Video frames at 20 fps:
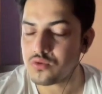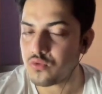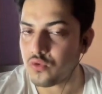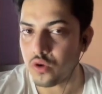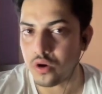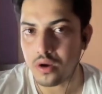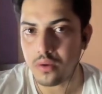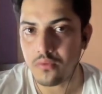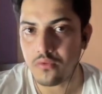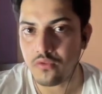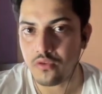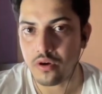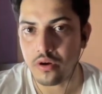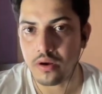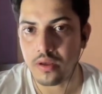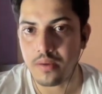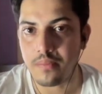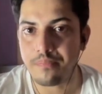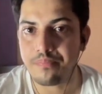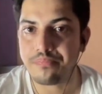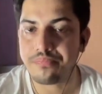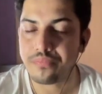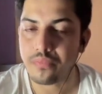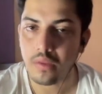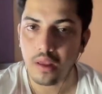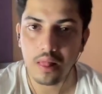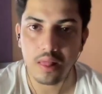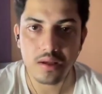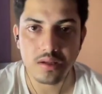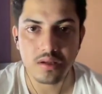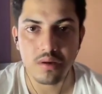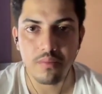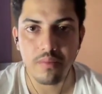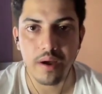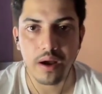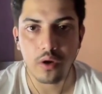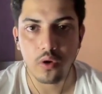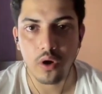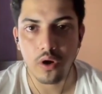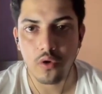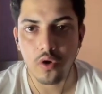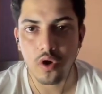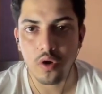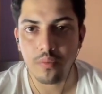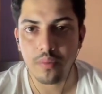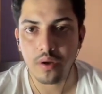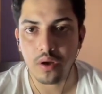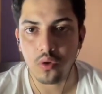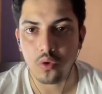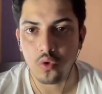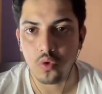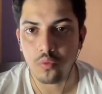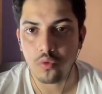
for day, for a day let's come back to our topic loom